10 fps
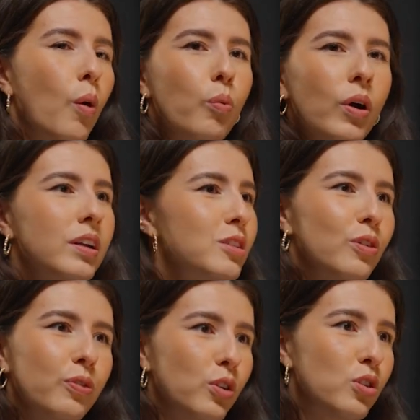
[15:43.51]
What is
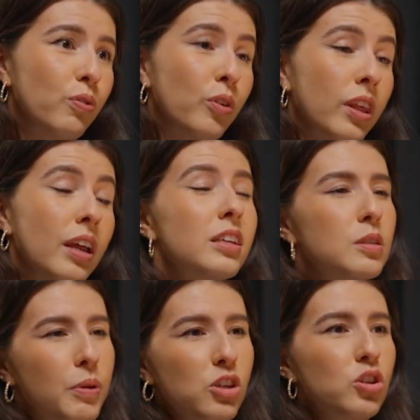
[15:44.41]
the future for that,
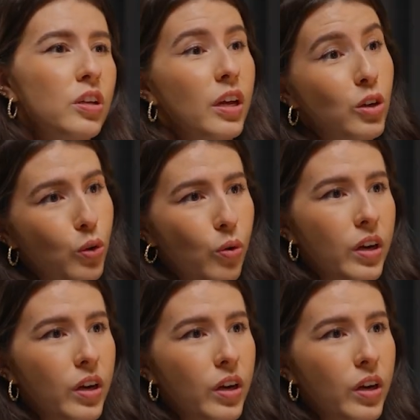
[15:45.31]
especially in your